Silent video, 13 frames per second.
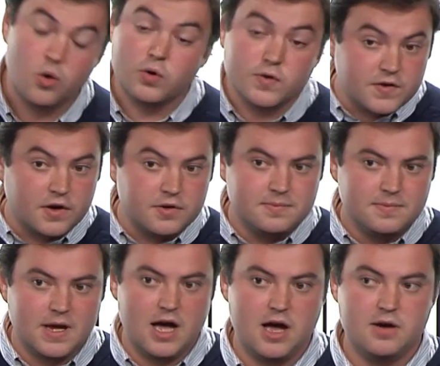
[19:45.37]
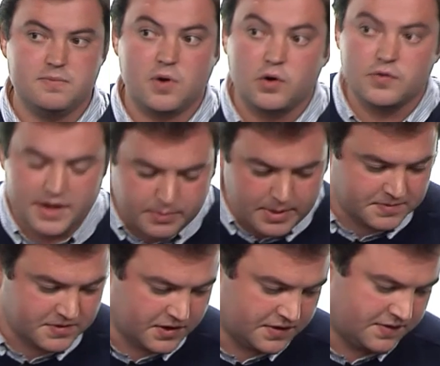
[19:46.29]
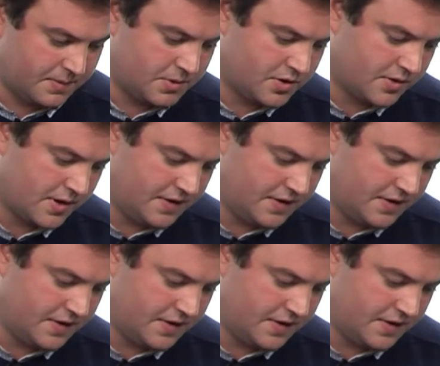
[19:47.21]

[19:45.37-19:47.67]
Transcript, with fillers: Also, on their websites, they